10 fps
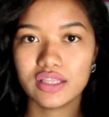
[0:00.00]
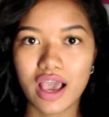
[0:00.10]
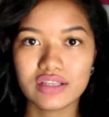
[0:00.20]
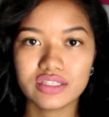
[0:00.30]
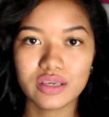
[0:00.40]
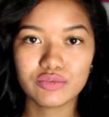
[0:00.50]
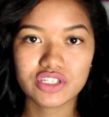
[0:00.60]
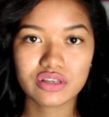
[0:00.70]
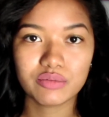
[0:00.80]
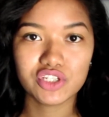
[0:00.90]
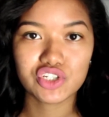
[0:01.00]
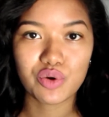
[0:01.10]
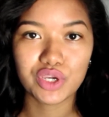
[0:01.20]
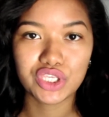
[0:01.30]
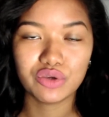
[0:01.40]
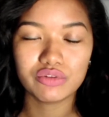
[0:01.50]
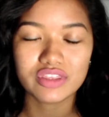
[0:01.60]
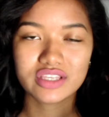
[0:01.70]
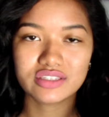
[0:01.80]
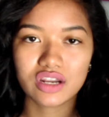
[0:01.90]
lastly, I'm just going to be showing you the
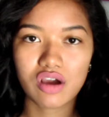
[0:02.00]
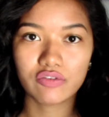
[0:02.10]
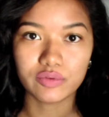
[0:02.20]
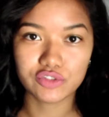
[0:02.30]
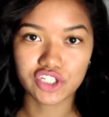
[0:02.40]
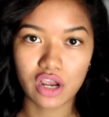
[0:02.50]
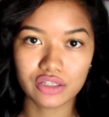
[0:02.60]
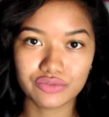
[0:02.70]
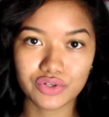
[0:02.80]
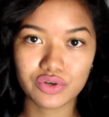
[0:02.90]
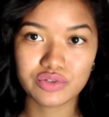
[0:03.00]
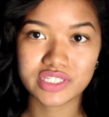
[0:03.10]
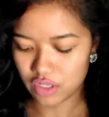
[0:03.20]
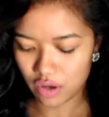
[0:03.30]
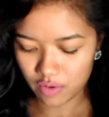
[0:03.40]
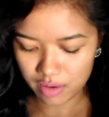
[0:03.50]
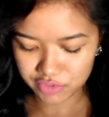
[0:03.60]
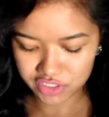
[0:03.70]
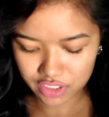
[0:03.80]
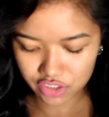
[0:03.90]
things that I got from Charlotte Russe. So I'm
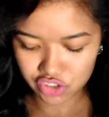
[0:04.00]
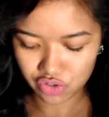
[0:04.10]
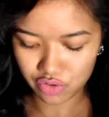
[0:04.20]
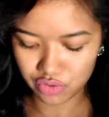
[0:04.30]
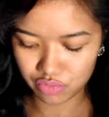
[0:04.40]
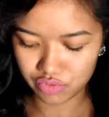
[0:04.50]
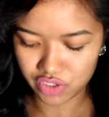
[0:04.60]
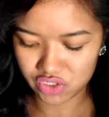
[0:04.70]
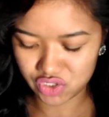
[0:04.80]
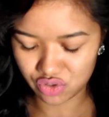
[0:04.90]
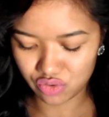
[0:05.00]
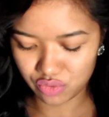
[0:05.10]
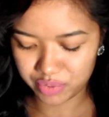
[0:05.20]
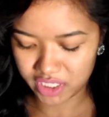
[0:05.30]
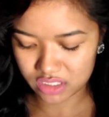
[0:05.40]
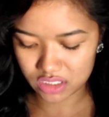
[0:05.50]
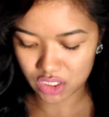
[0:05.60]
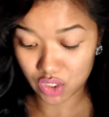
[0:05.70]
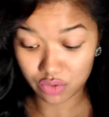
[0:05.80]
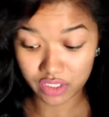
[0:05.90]
just going to show you the two pieces of
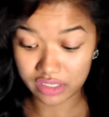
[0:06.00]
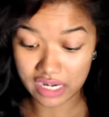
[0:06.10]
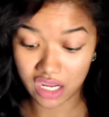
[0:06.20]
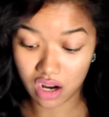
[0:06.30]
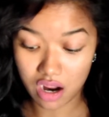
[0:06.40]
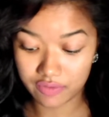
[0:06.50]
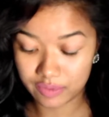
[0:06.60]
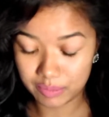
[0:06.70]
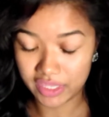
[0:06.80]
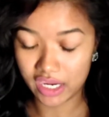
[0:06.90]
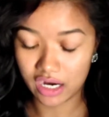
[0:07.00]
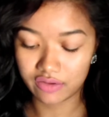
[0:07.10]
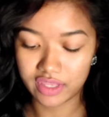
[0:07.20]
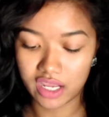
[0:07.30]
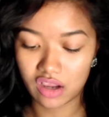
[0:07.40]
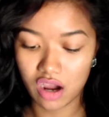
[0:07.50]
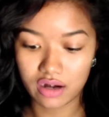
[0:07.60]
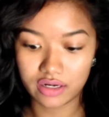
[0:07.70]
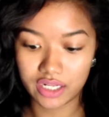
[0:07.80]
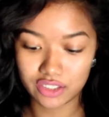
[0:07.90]
clothing that I got from there that I got
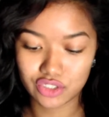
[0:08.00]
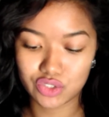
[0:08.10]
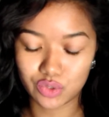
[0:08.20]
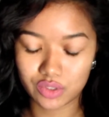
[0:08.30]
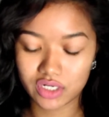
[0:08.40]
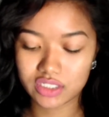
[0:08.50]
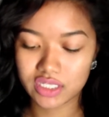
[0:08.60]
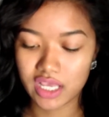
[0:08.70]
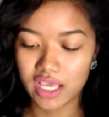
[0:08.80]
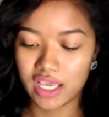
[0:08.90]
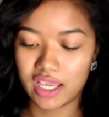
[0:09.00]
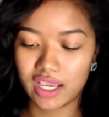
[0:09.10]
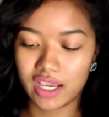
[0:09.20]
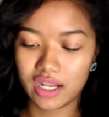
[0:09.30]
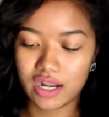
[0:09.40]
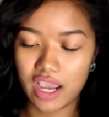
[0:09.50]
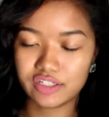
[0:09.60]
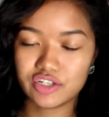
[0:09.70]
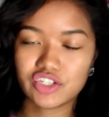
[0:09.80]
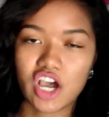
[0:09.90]
in stores. And I
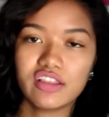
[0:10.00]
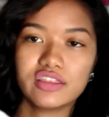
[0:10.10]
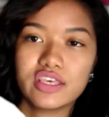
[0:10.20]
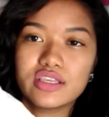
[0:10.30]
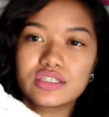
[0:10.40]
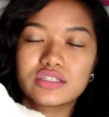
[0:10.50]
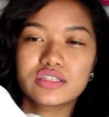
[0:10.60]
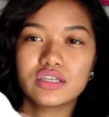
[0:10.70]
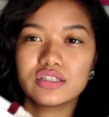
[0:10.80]
just got this